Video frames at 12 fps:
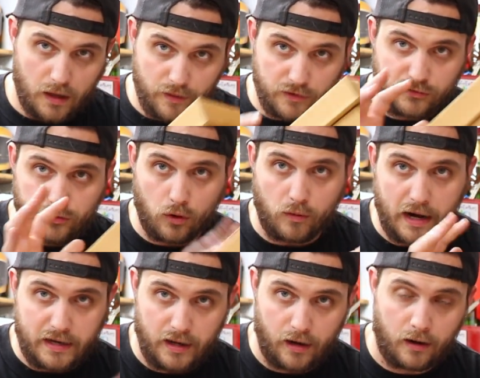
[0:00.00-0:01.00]
this tool
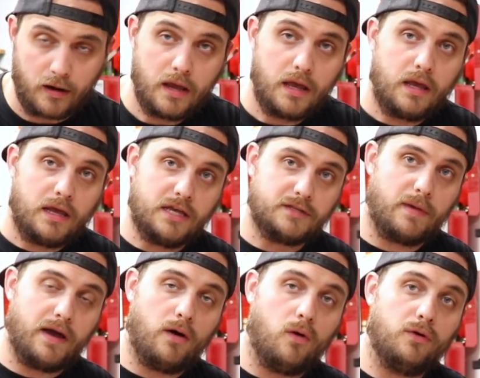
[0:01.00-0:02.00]
right here is
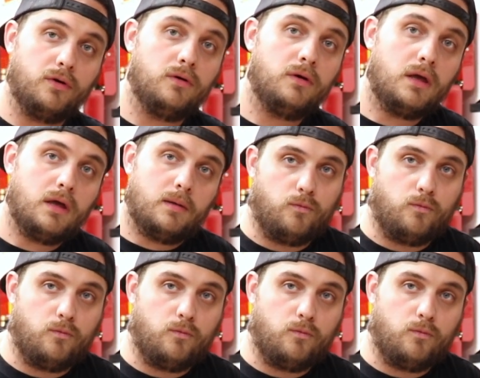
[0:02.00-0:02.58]
my oil